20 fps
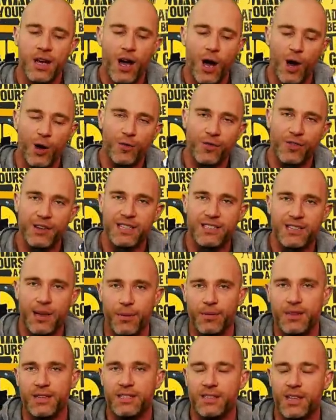hopefully some
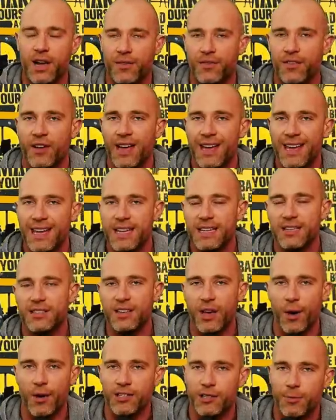of this stuff is
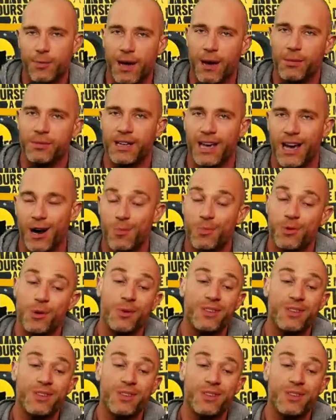going to be able to help you.